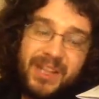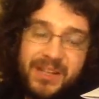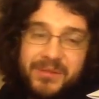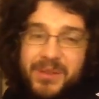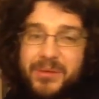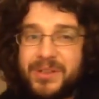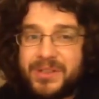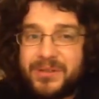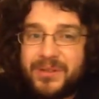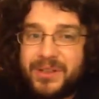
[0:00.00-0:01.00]
I don't really want to
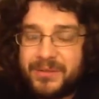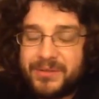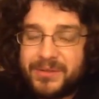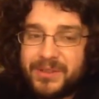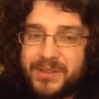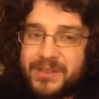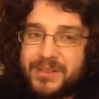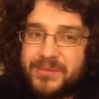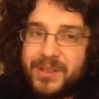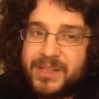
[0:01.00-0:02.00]
do that because,
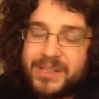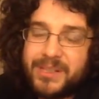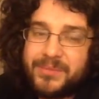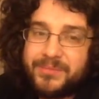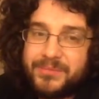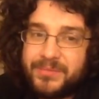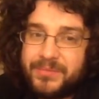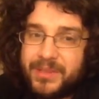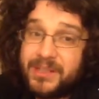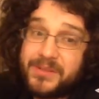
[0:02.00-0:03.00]
like I said,
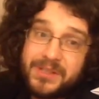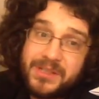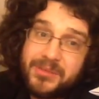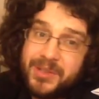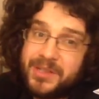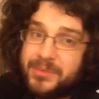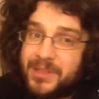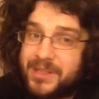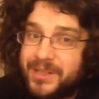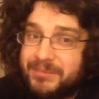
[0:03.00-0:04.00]
like I just explained a
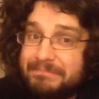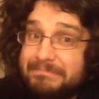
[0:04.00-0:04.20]
minute ago.